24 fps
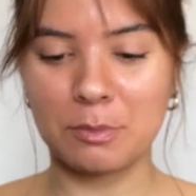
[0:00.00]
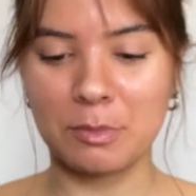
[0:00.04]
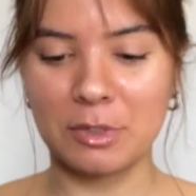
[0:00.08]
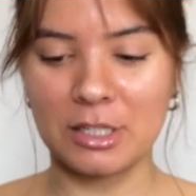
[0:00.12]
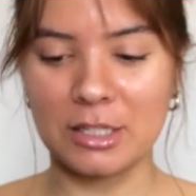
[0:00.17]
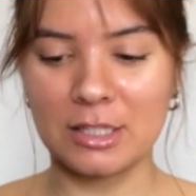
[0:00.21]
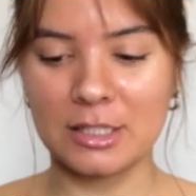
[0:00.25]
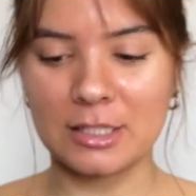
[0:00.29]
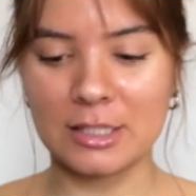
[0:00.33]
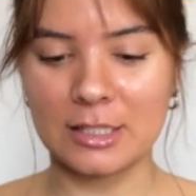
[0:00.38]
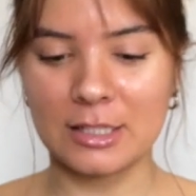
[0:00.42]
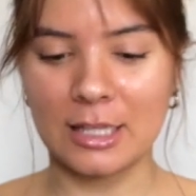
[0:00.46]

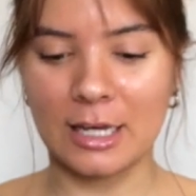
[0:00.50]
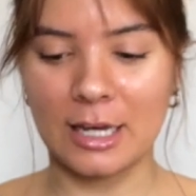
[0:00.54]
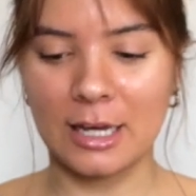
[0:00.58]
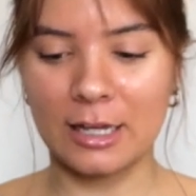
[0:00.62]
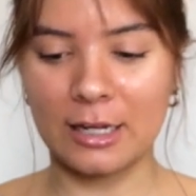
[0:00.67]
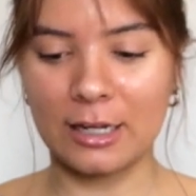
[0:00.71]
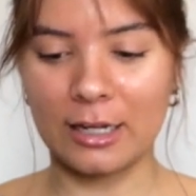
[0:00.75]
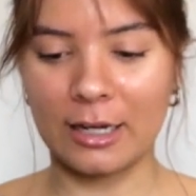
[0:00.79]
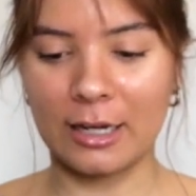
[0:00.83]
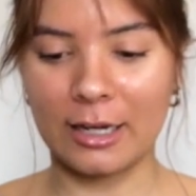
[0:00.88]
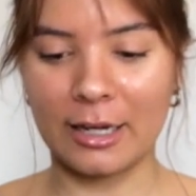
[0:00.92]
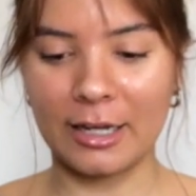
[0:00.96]
piece
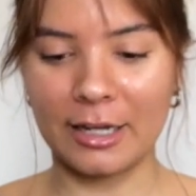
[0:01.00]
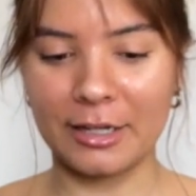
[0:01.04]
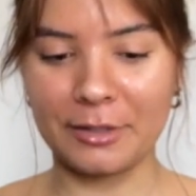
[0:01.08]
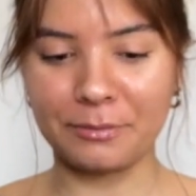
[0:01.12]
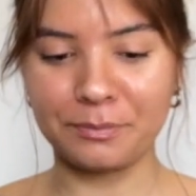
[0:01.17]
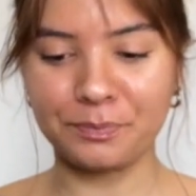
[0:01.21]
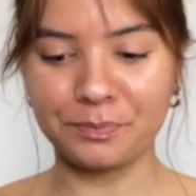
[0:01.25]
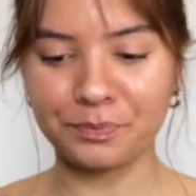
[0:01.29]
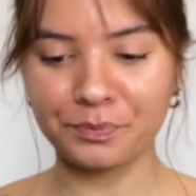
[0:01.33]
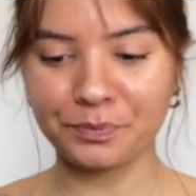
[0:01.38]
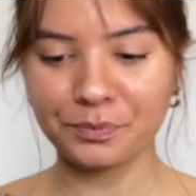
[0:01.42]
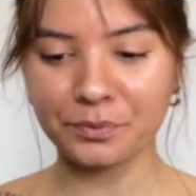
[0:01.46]
that I
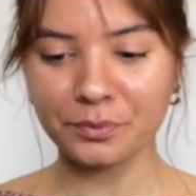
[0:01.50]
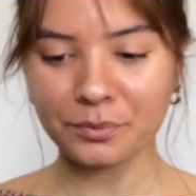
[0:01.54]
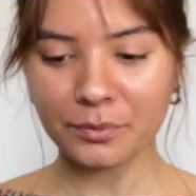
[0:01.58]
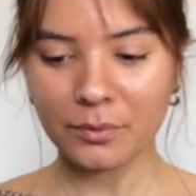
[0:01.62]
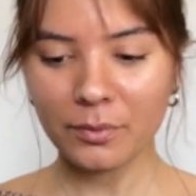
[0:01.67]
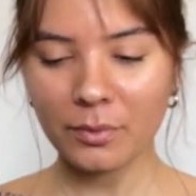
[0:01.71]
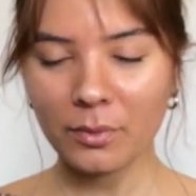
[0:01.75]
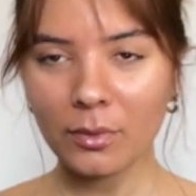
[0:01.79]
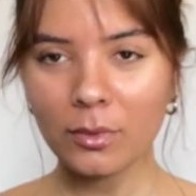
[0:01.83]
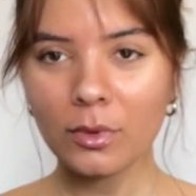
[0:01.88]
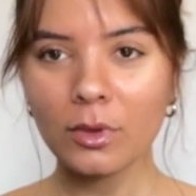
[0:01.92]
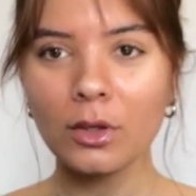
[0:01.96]

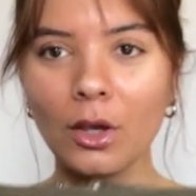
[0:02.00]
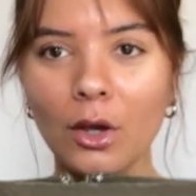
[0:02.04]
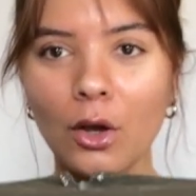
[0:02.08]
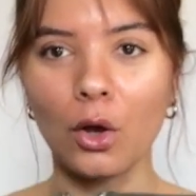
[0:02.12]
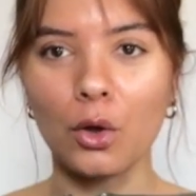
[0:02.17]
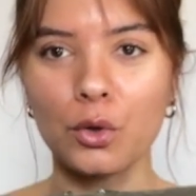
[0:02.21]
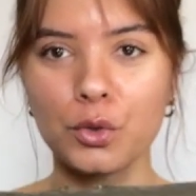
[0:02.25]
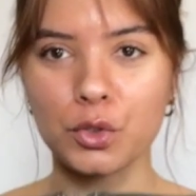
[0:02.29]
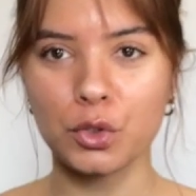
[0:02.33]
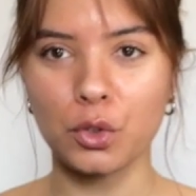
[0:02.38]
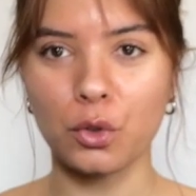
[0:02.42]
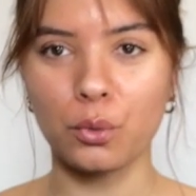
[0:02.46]

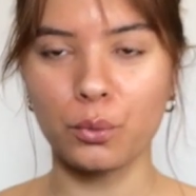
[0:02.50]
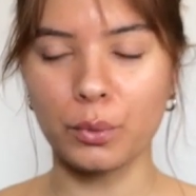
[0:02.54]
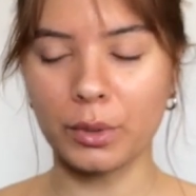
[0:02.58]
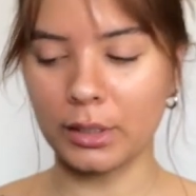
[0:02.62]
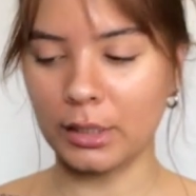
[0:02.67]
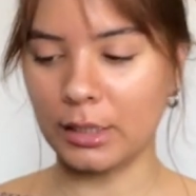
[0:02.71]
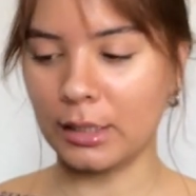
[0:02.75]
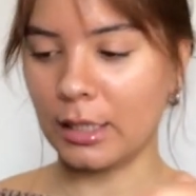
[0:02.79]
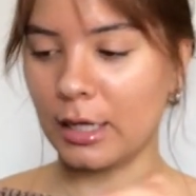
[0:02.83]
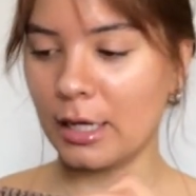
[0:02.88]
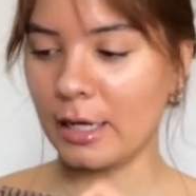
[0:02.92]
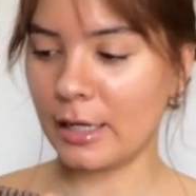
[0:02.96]
also really
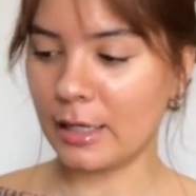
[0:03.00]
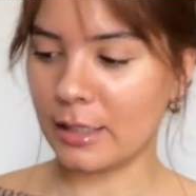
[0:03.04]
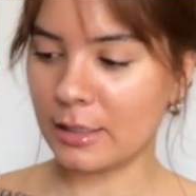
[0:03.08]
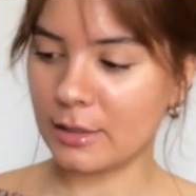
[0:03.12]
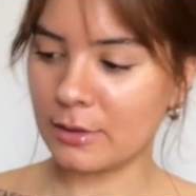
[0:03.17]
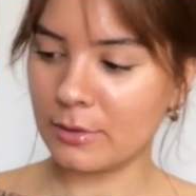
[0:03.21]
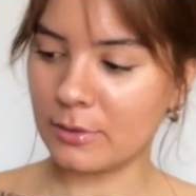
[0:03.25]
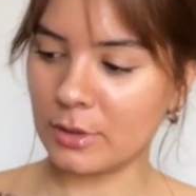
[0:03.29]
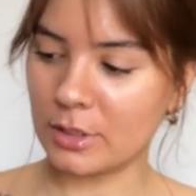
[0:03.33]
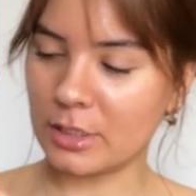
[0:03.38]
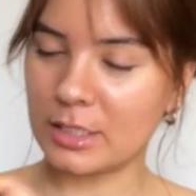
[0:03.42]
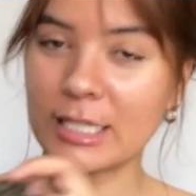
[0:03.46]
like
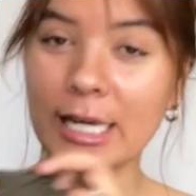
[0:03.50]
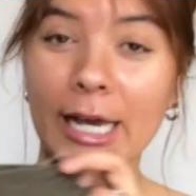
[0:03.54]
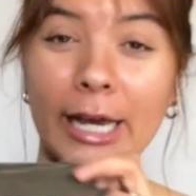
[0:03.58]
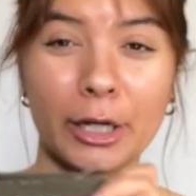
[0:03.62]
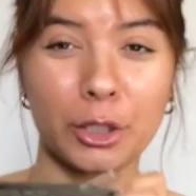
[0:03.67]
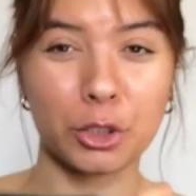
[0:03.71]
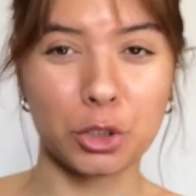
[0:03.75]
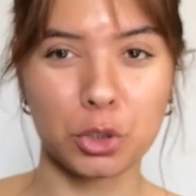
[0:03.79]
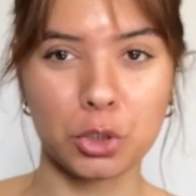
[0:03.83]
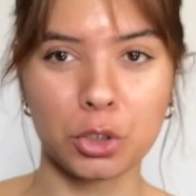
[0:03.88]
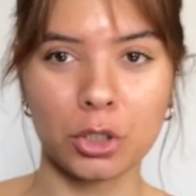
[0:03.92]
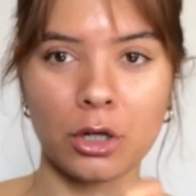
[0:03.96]
the
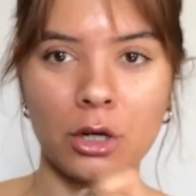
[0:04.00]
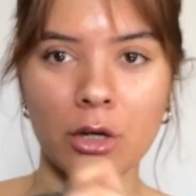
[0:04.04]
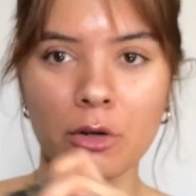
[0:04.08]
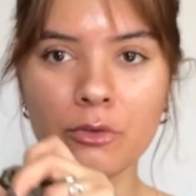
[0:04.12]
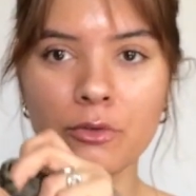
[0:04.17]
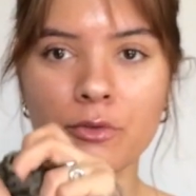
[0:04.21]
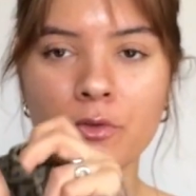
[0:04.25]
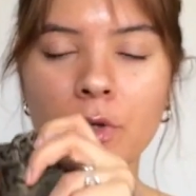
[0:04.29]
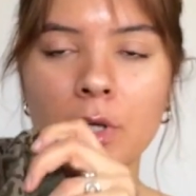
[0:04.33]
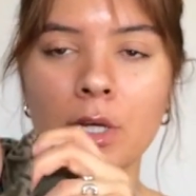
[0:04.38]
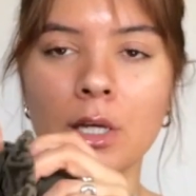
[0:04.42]
texture of.